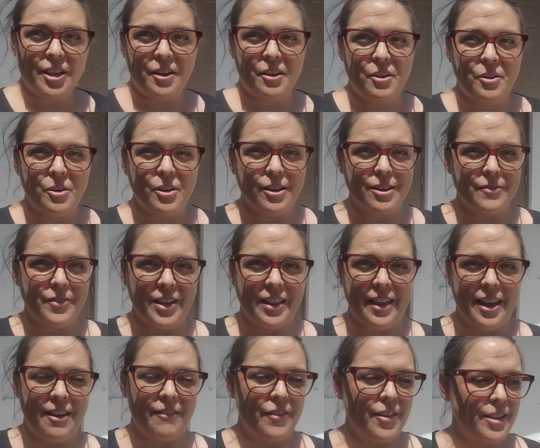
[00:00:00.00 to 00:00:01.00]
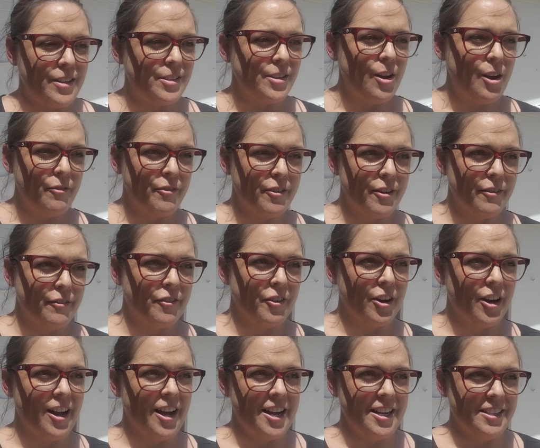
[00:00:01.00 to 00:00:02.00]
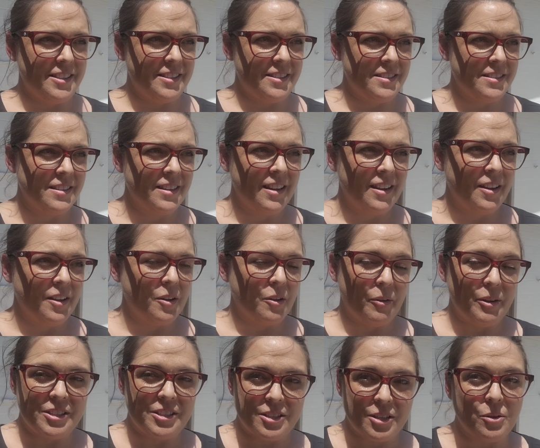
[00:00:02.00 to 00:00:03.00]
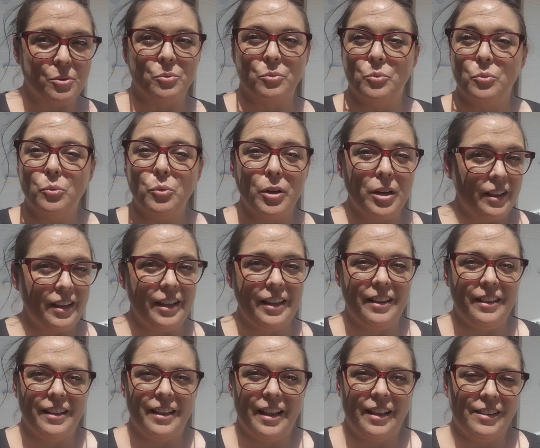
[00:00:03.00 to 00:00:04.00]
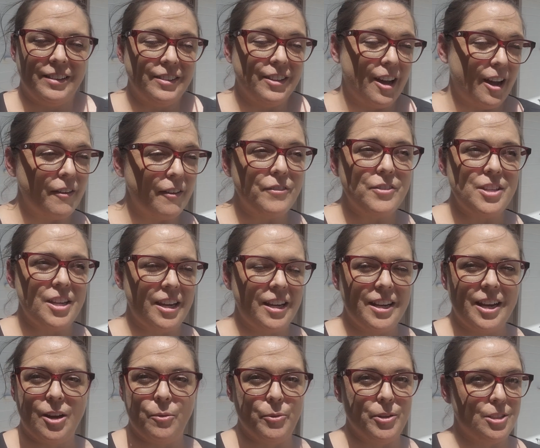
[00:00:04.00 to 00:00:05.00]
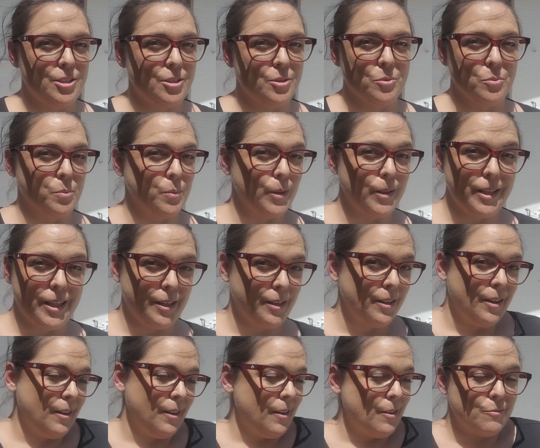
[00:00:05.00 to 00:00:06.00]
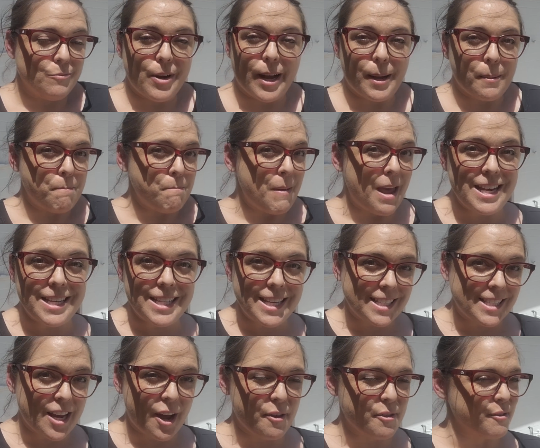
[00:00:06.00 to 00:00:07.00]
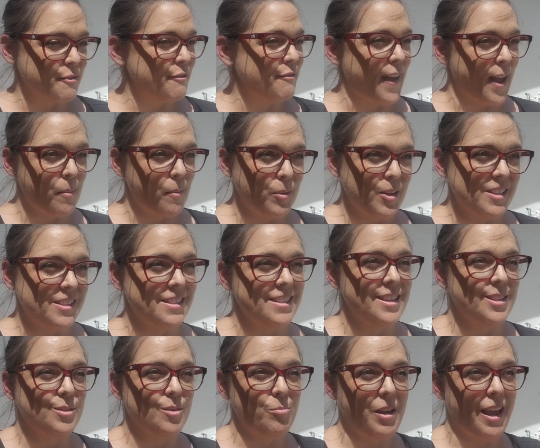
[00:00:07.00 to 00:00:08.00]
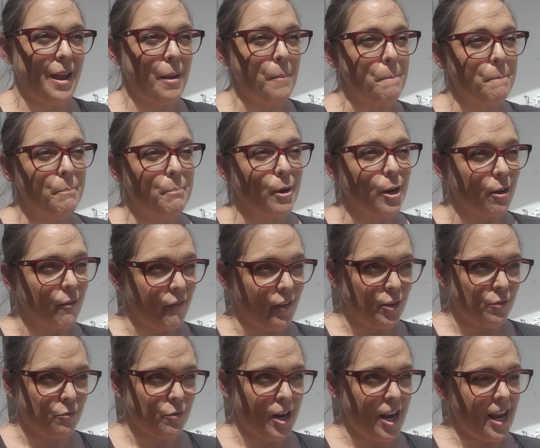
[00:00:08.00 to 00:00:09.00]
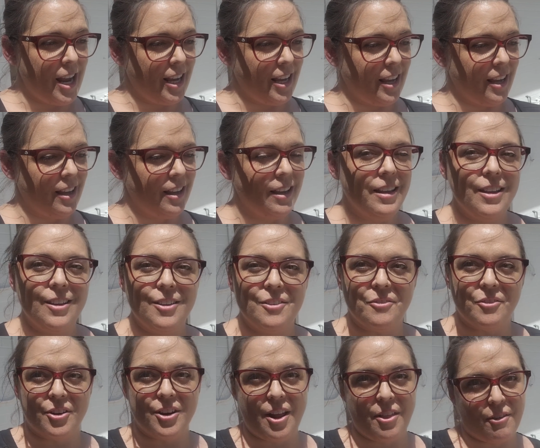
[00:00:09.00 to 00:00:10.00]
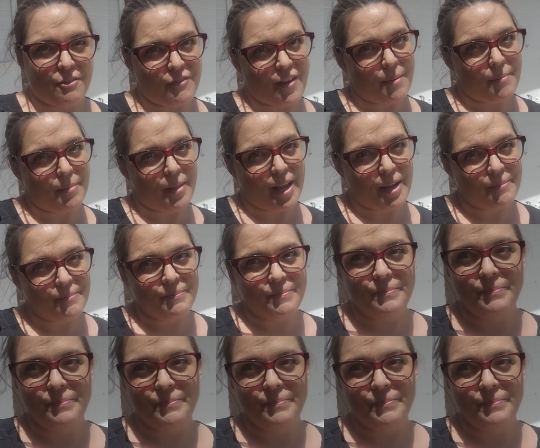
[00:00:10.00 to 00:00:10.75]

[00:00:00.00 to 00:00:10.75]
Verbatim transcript: though R V life is over for us, we still really loved it, and we still really recommend it to other families, and this would be a perfect rig for another family.